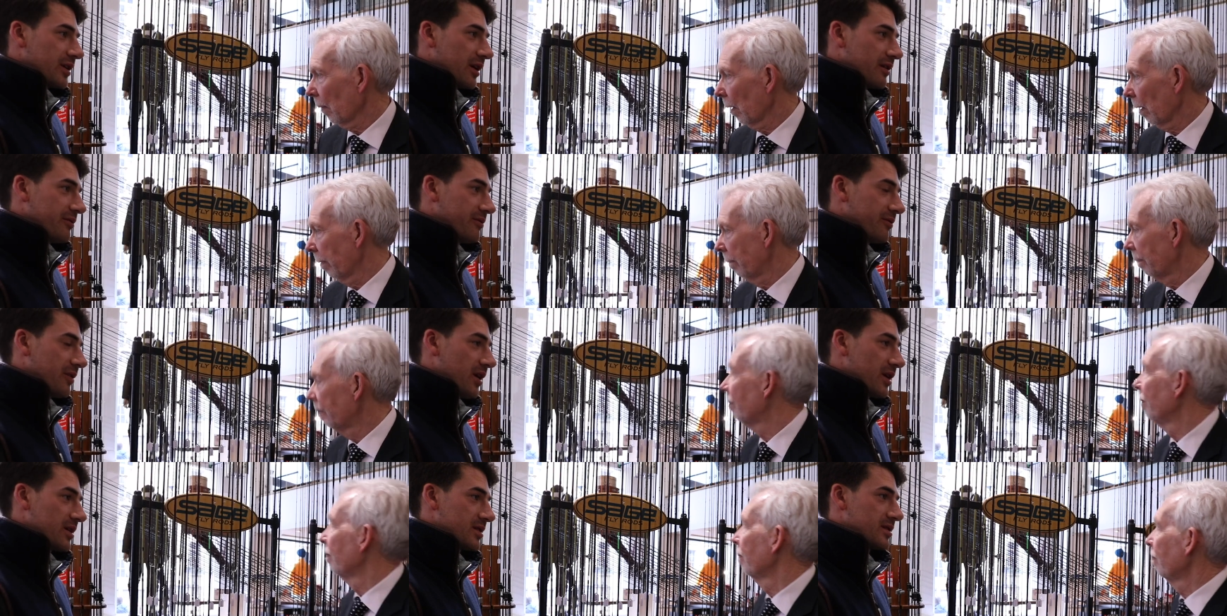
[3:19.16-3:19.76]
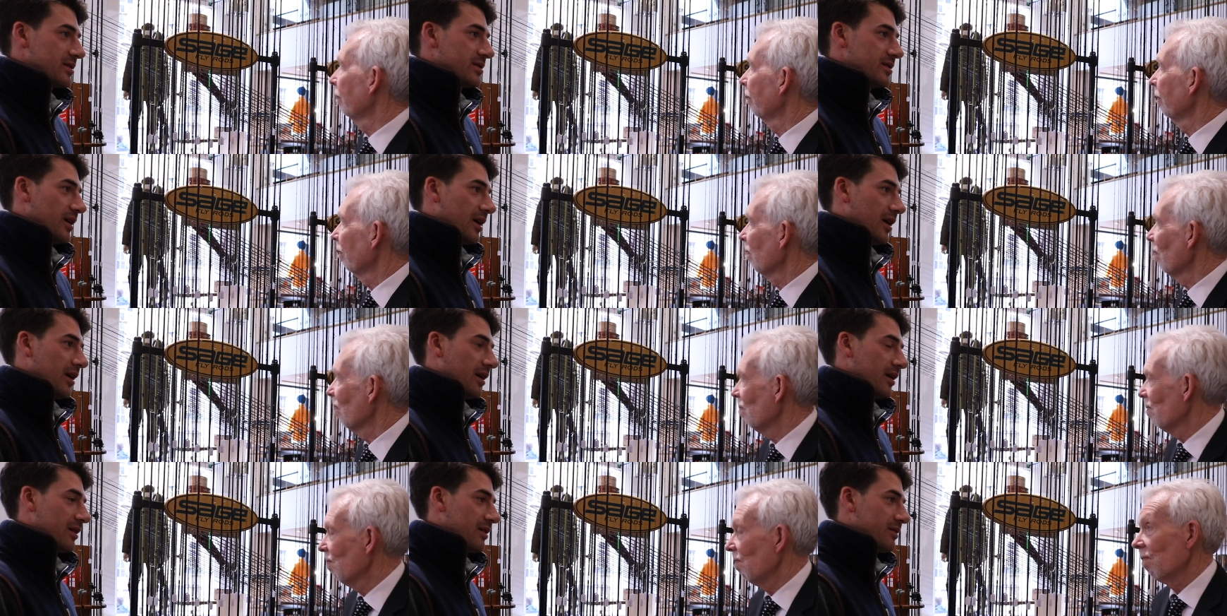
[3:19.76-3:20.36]
Speaker 1: So first,
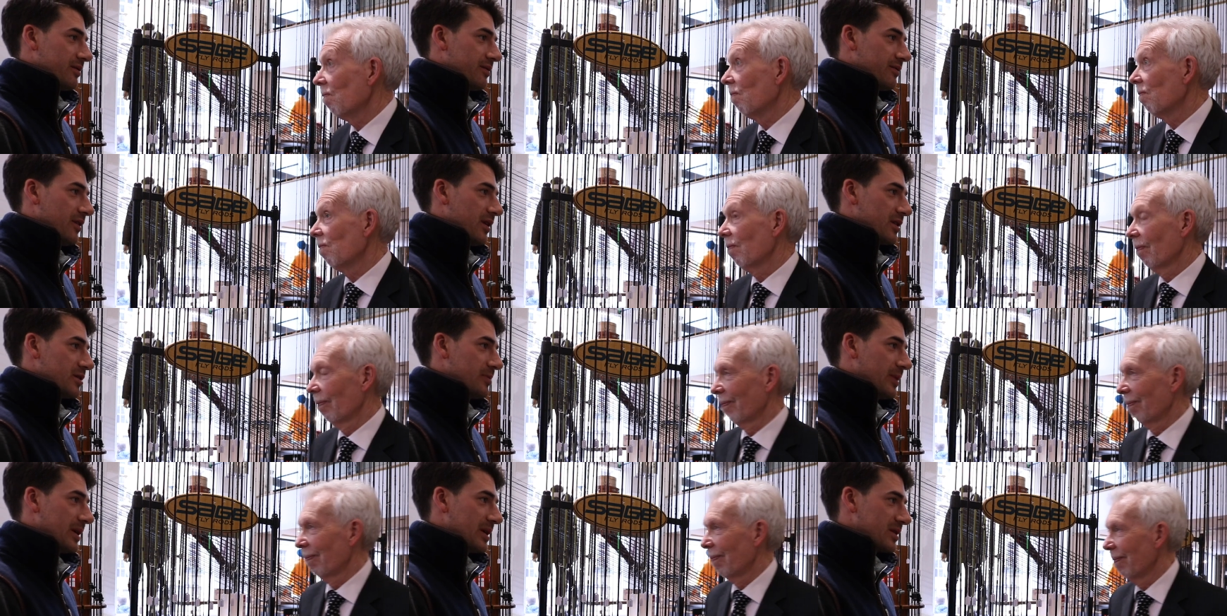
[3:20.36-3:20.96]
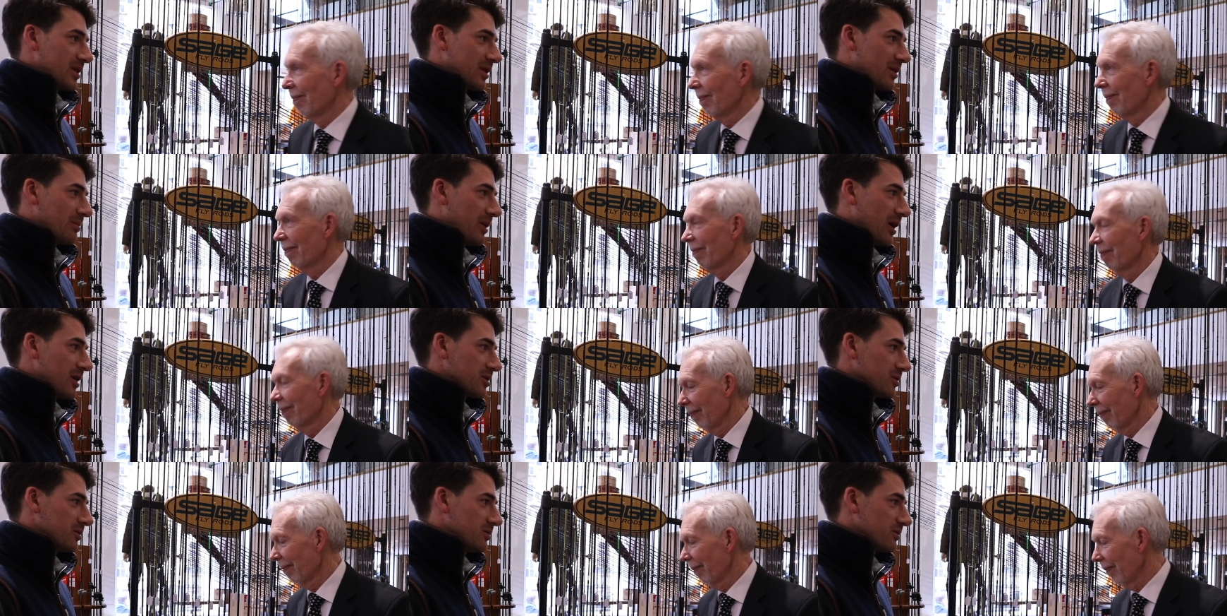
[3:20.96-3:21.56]
uh, first piece of the
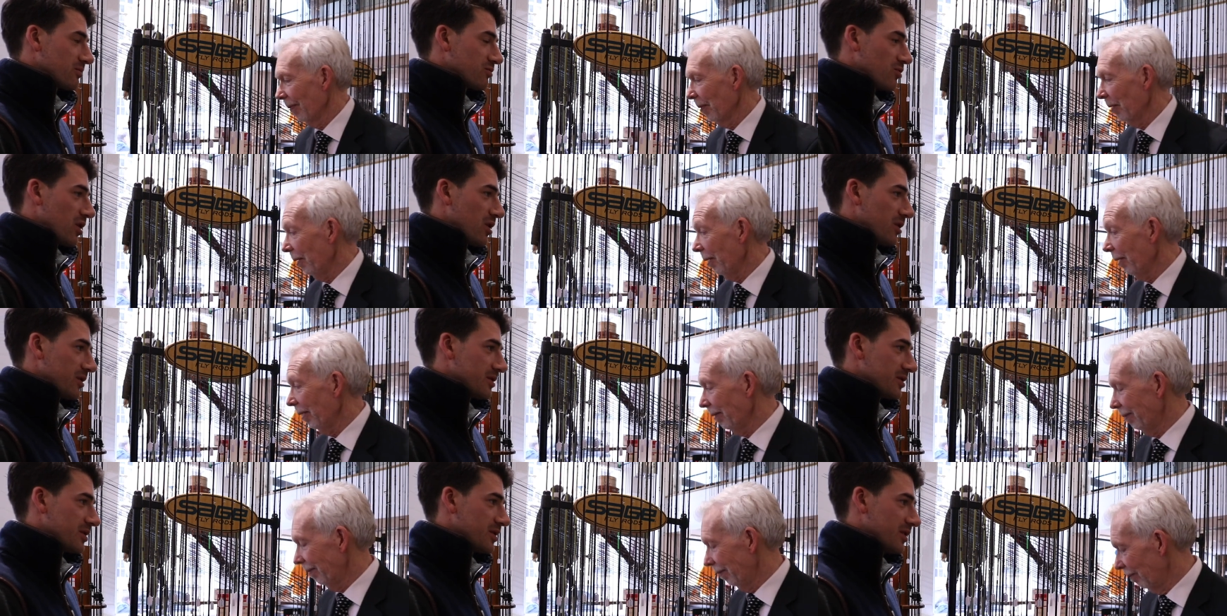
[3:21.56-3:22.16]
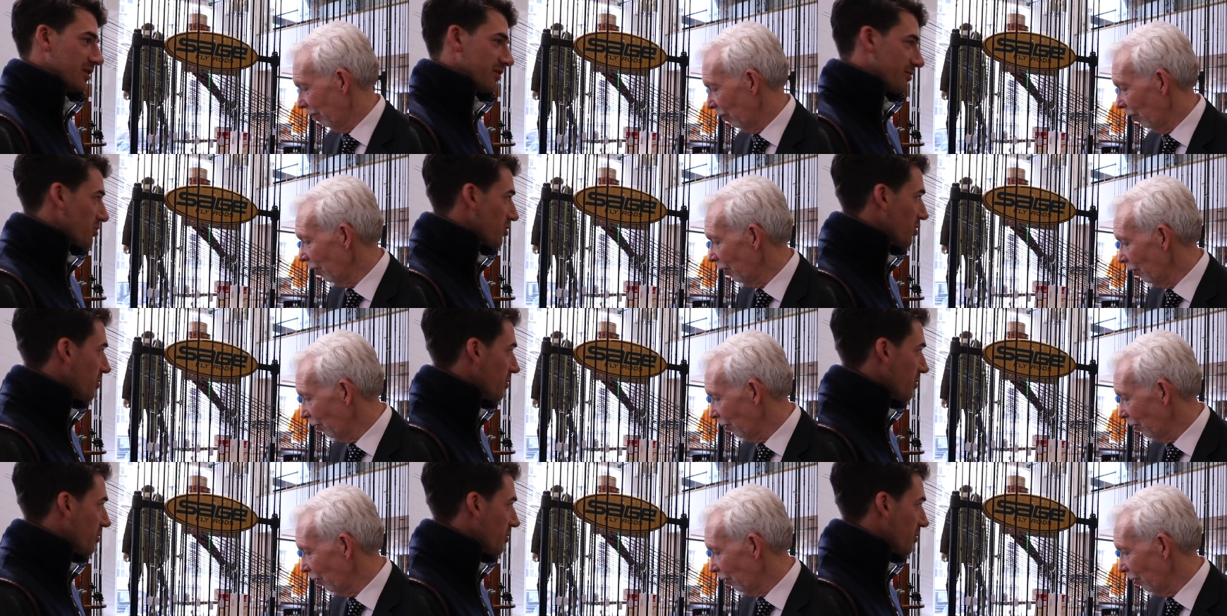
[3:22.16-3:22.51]
puzzle, rods. Yeah, you rods.